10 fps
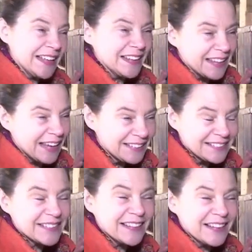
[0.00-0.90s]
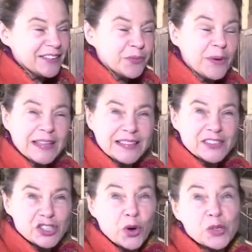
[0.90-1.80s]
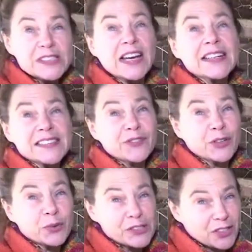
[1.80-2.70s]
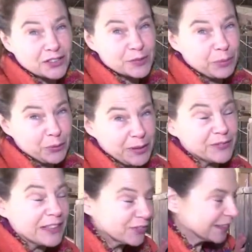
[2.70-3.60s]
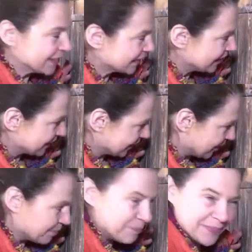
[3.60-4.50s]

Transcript: that we can show scientific results, but we've definitely seen some